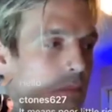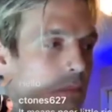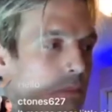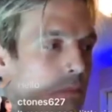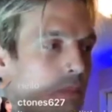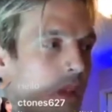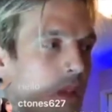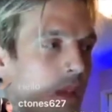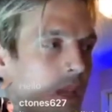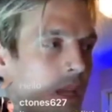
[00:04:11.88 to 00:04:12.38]

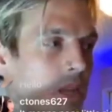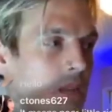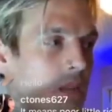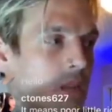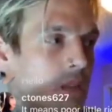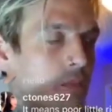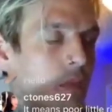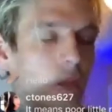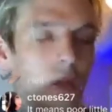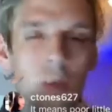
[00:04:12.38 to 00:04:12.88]

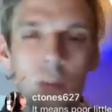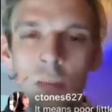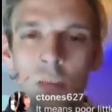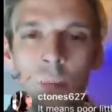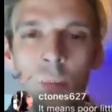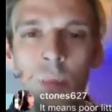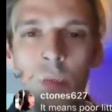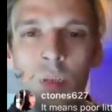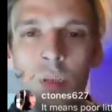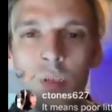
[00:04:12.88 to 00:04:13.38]
millions and millions
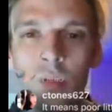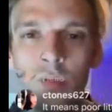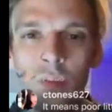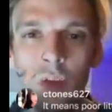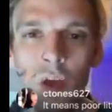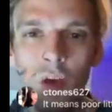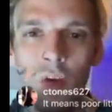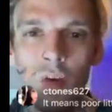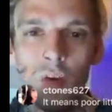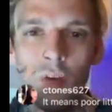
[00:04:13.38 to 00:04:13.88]
and millions
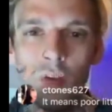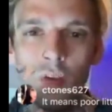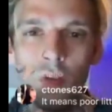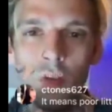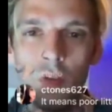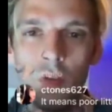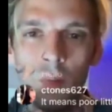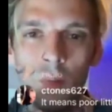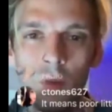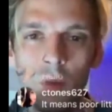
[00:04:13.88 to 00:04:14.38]
of dollars
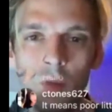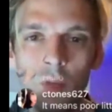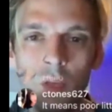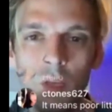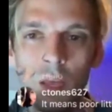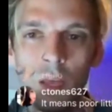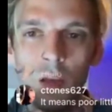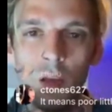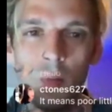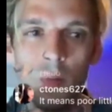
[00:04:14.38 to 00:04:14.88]
on
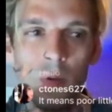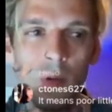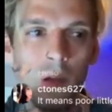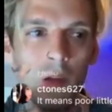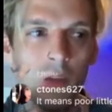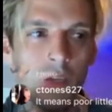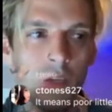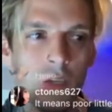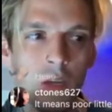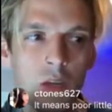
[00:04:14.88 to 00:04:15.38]
music gear and
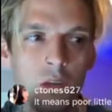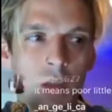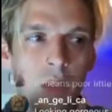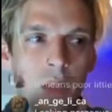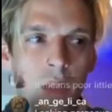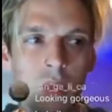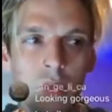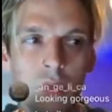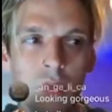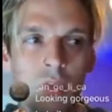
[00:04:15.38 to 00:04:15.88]
production
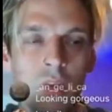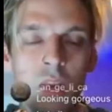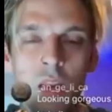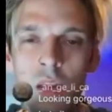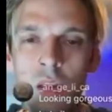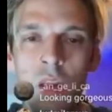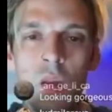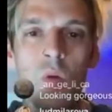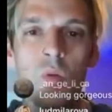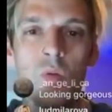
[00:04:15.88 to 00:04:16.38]
and stuff.
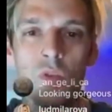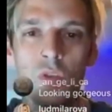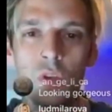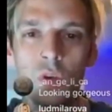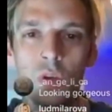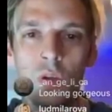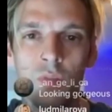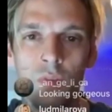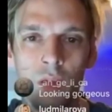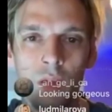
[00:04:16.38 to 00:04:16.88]
No
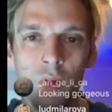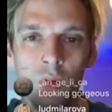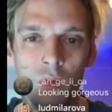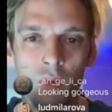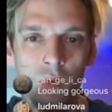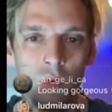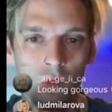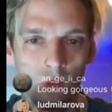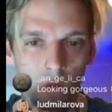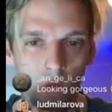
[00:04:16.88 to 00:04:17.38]
joke. If I
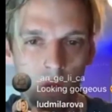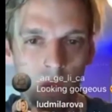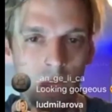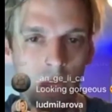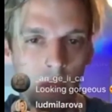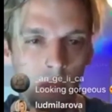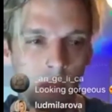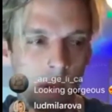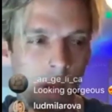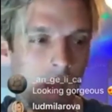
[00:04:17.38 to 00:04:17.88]
go and
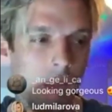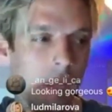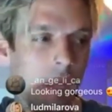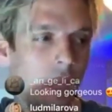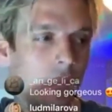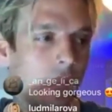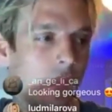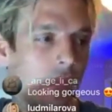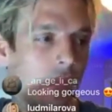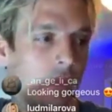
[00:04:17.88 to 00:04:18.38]
get my
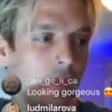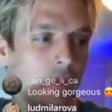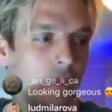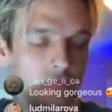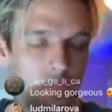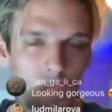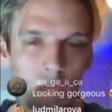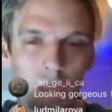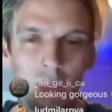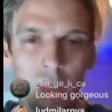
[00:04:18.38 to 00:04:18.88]

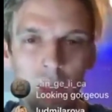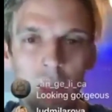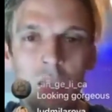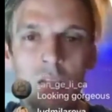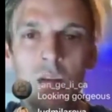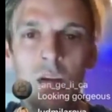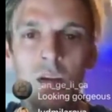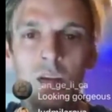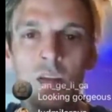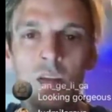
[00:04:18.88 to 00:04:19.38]
receipts at
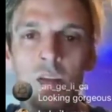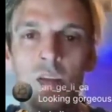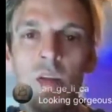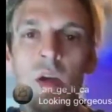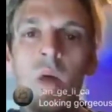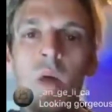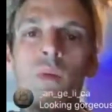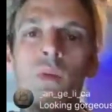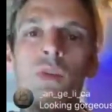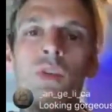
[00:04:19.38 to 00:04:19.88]
Guitar
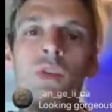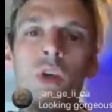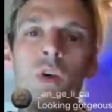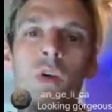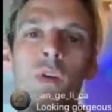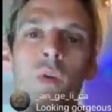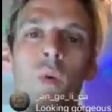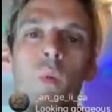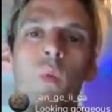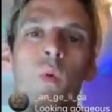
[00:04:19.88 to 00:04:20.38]
Center, I will
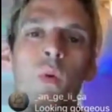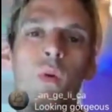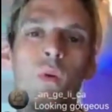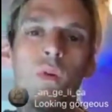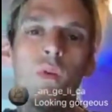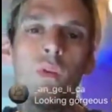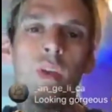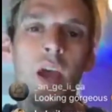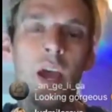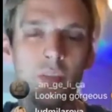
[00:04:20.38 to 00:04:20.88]
show the
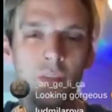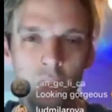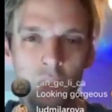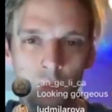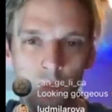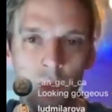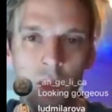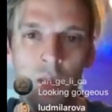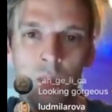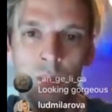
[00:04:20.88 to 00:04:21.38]
world that I've
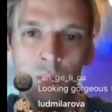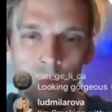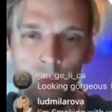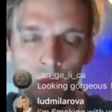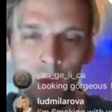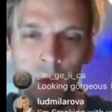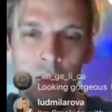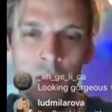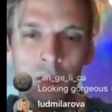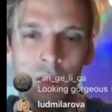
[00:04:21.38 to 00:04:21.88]
spent
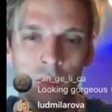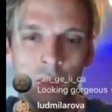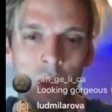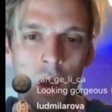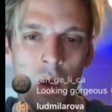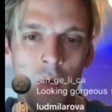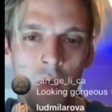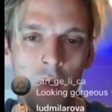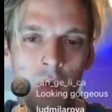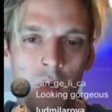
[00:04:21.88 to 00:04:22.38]
millions of
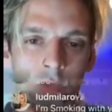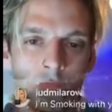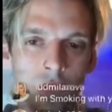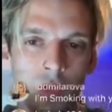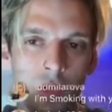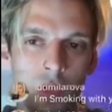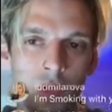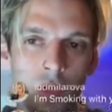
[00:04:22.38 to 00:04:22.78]
dollars